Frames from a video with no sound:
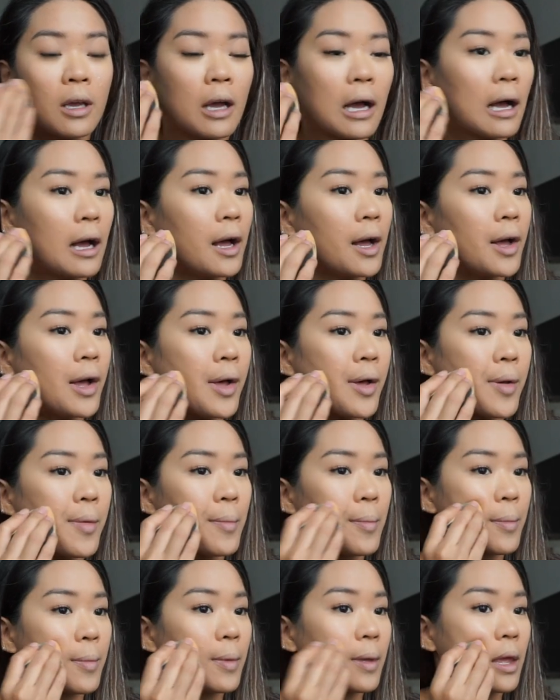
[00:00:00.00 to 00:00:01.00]

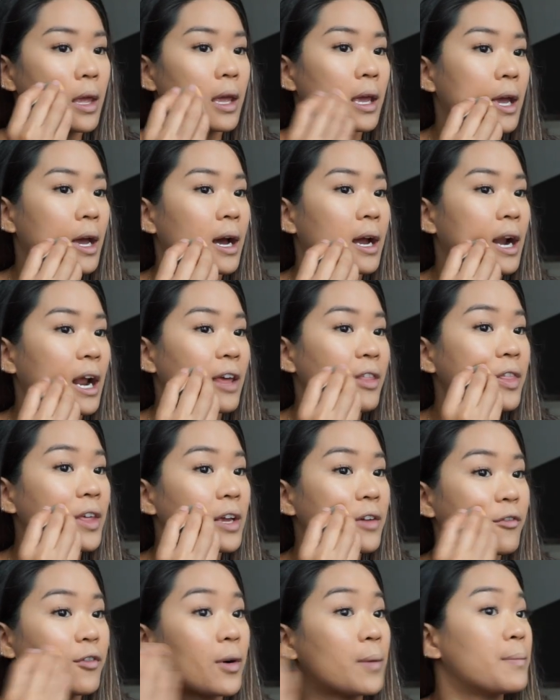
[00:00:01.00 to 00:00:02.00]
And I
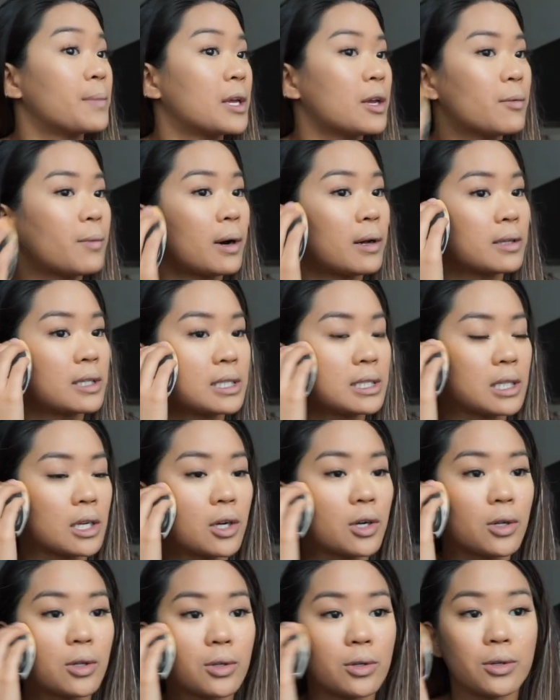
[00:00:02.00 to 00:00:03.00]
think for me, wellness
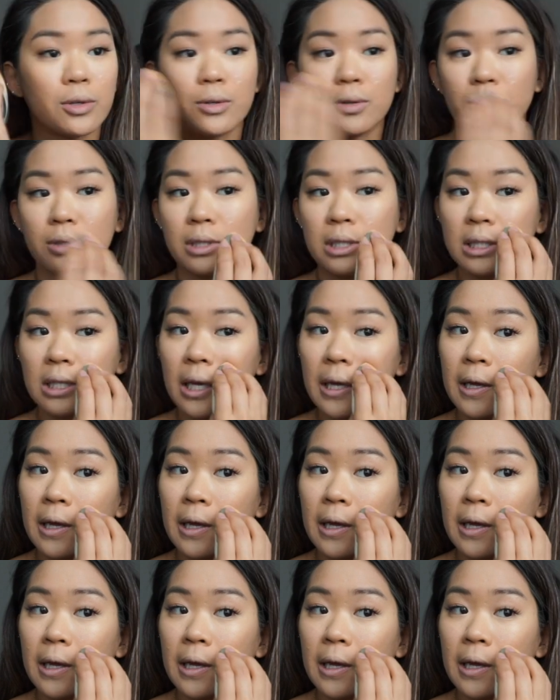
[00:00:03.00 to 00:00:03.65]
includes